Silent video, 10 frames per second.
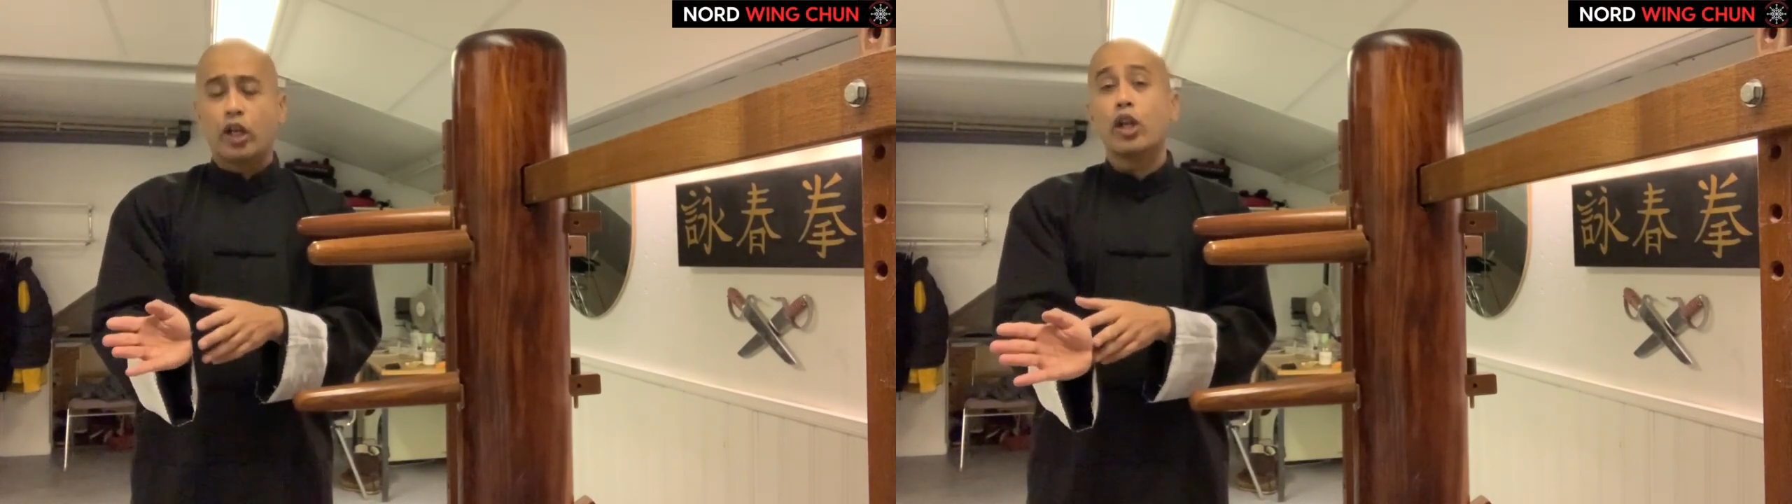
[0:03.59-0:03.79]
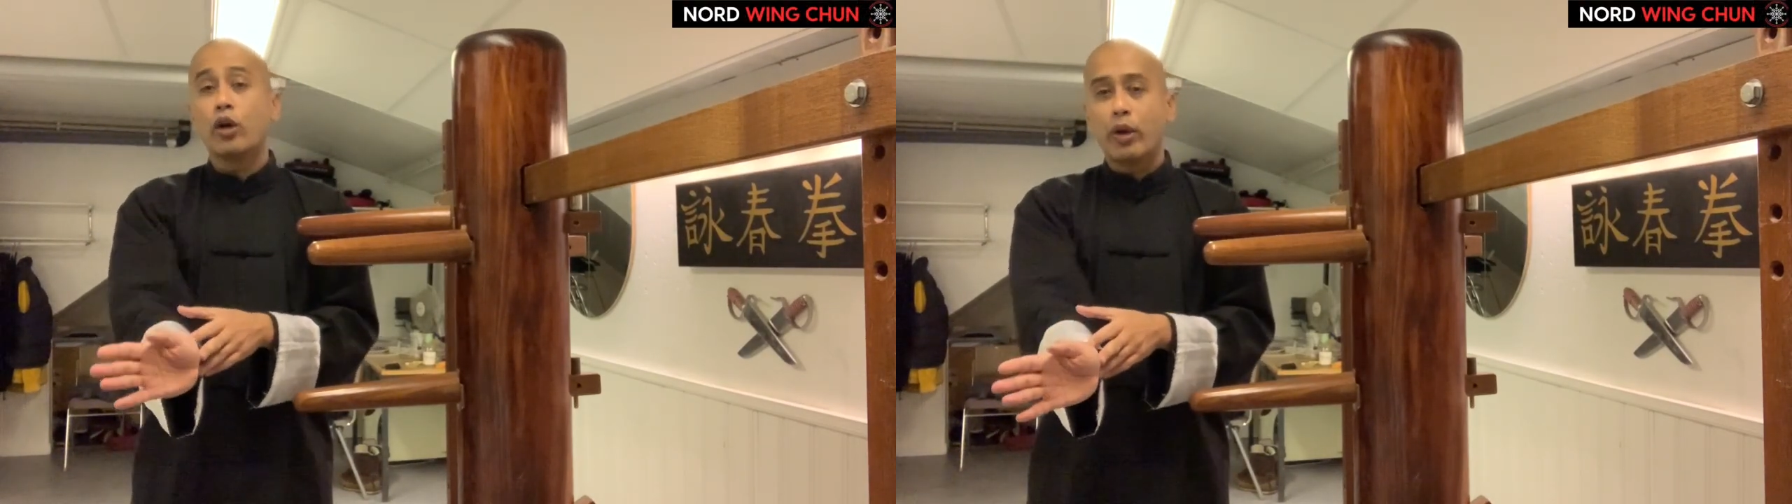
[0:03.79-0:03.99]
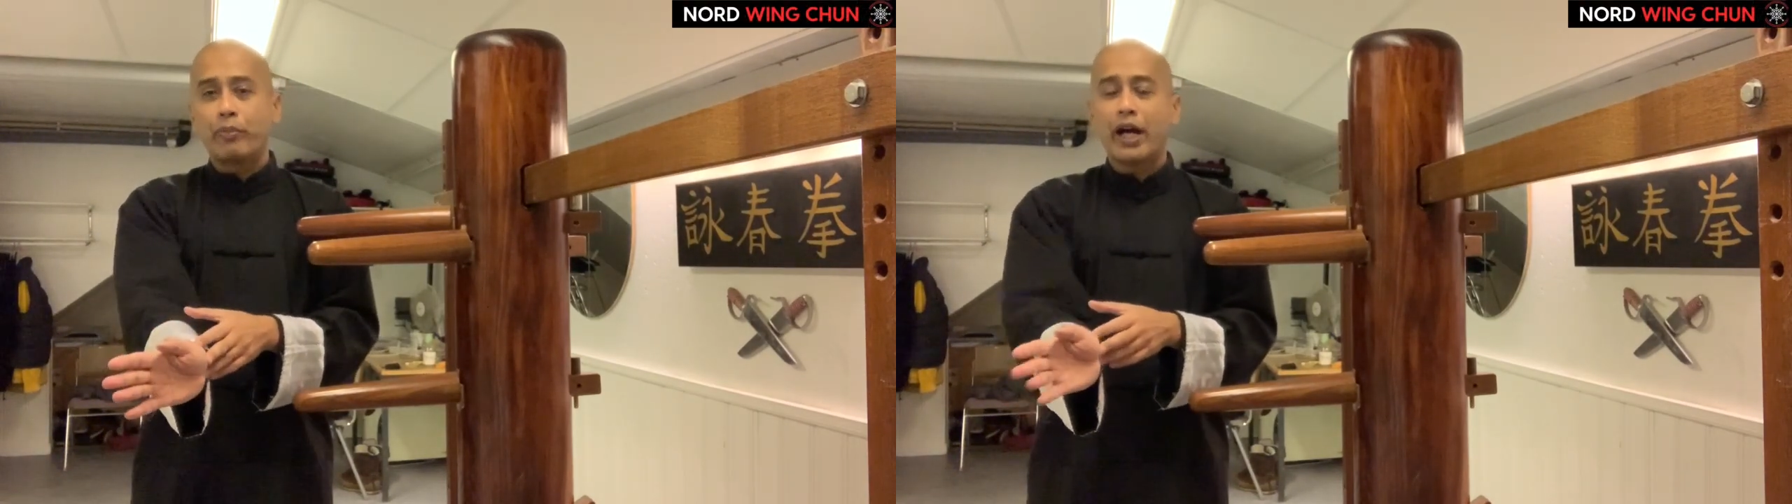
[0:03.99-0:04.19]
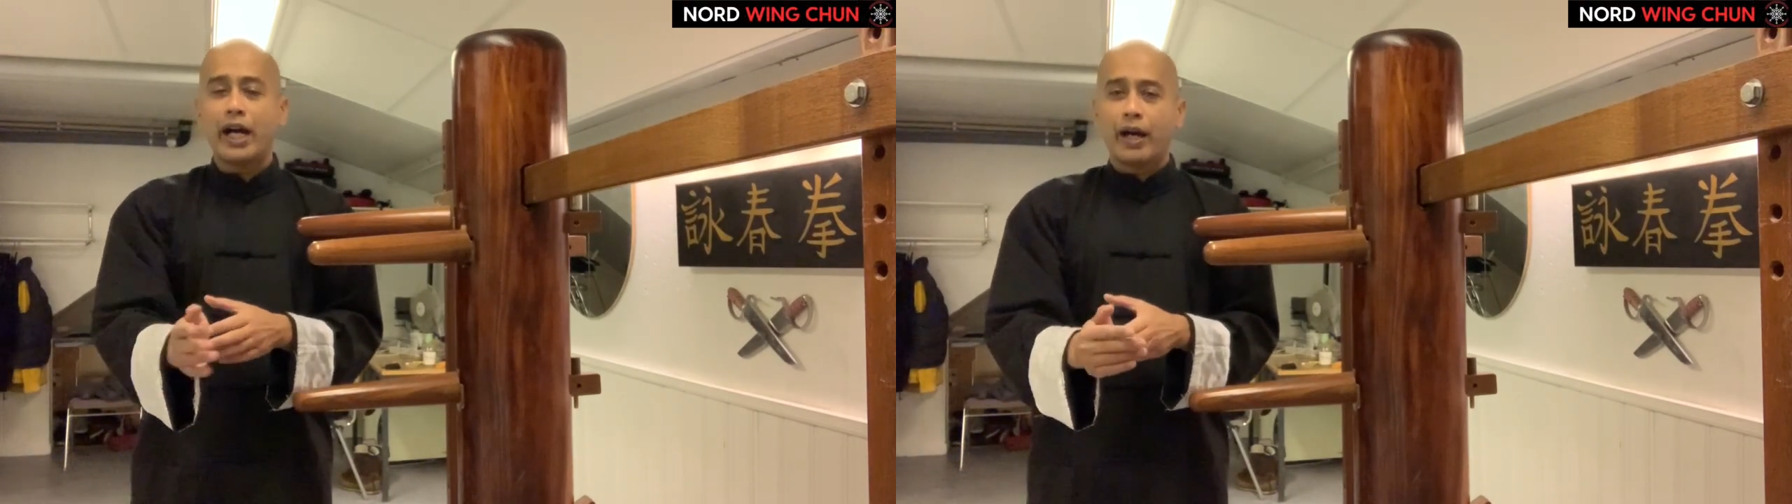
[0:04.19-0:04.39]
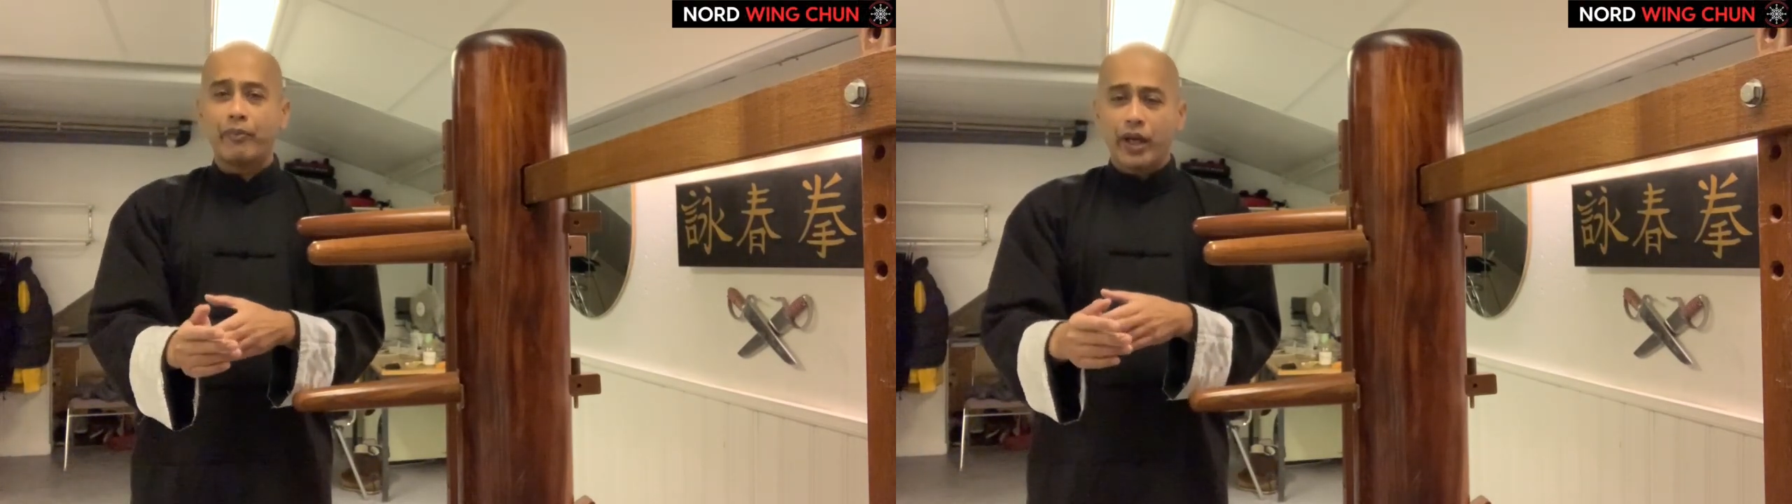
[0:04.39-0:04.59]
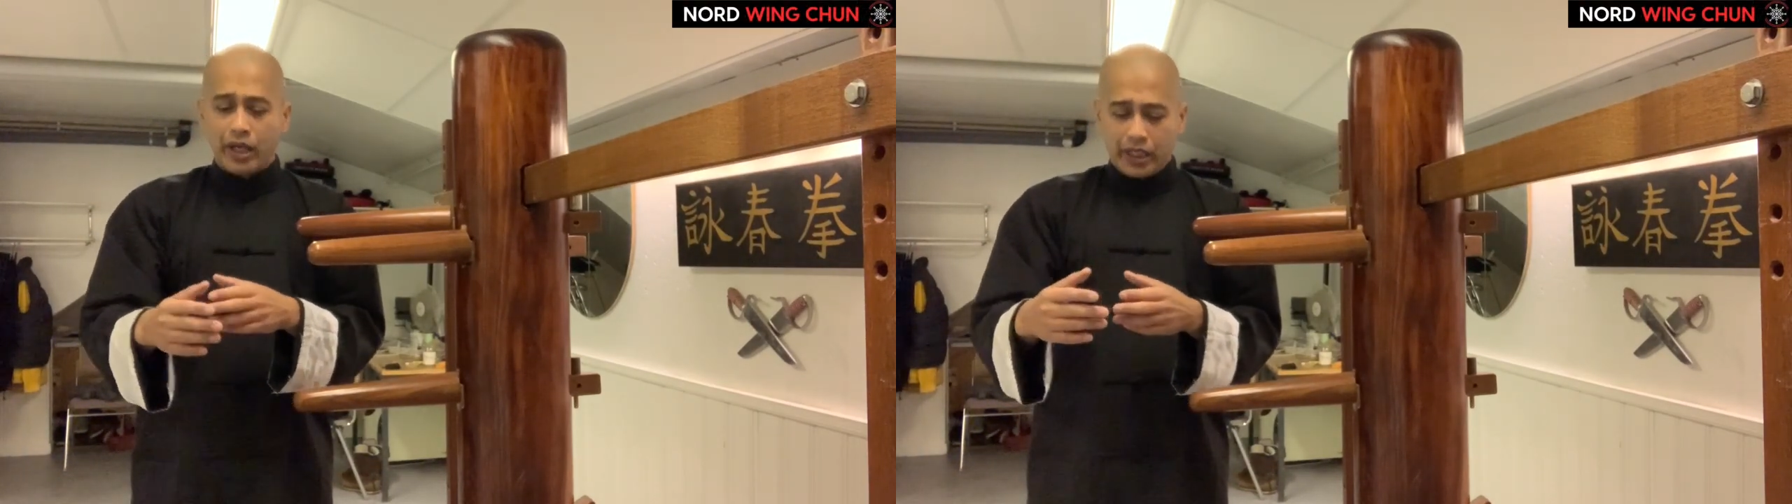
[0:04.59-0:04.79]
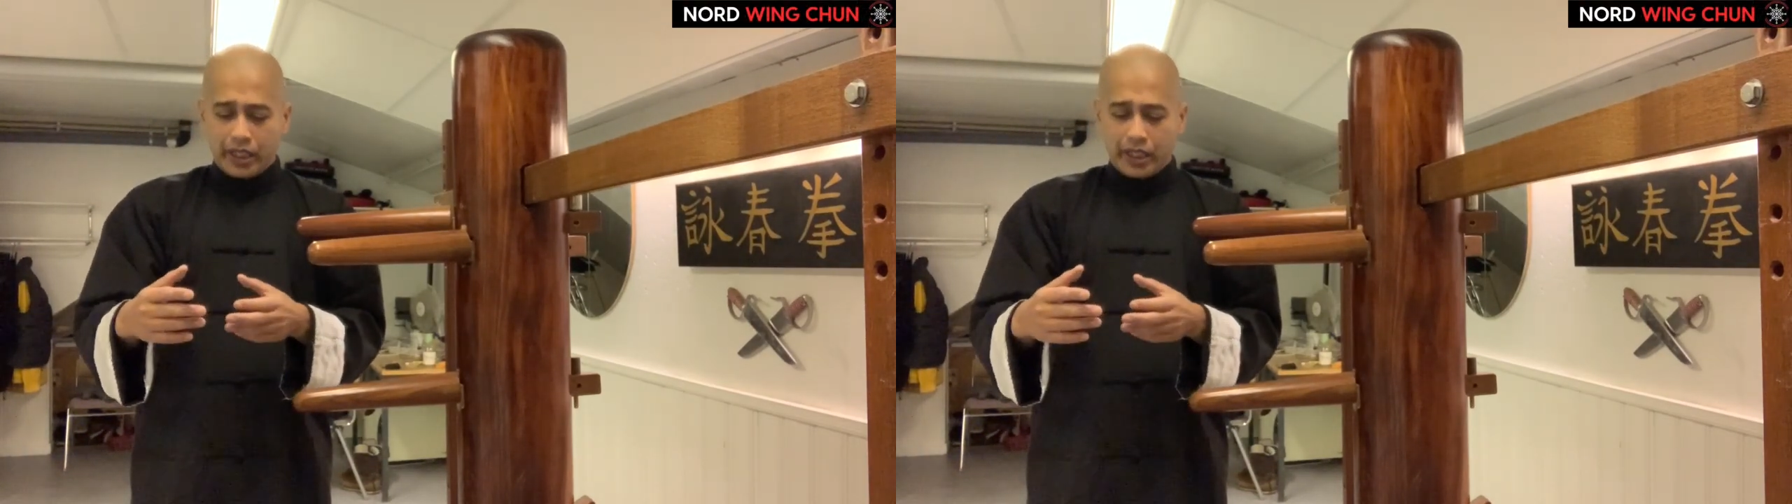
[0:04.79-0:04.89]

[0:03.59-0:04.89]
lower palm,